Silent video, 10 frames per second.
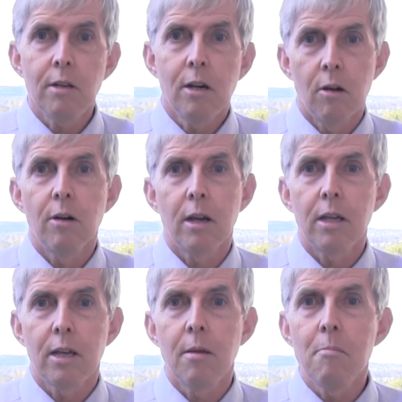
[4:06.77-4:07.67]
You know,
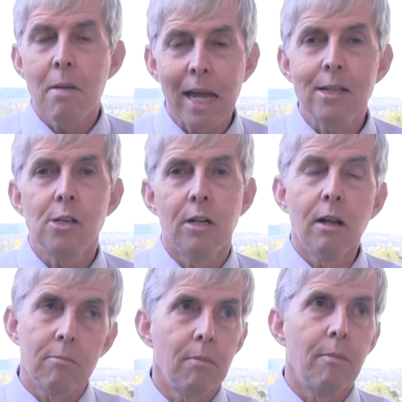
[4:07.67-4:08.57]
I can
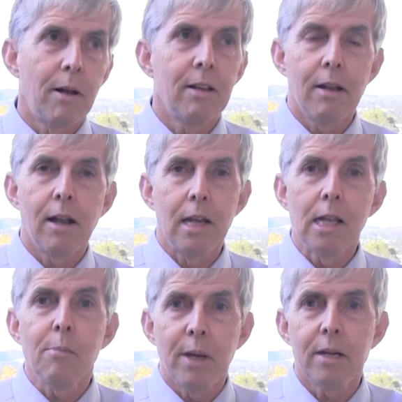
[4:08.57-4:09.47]
imagine a
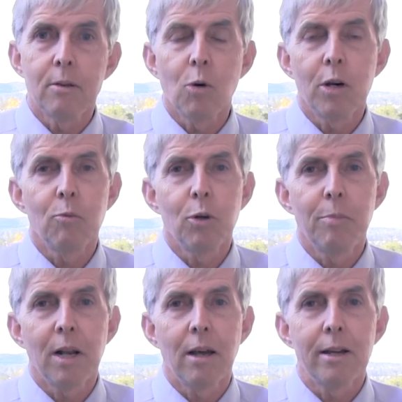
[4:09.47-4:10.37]
little bit what it
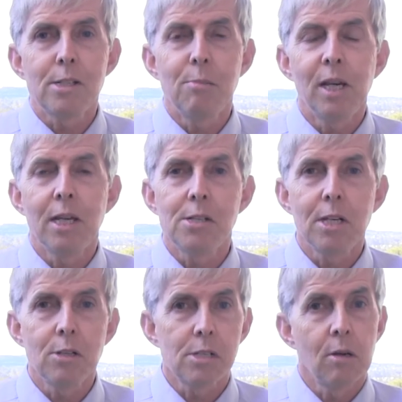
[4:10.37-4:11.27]
would be like to be his teacher.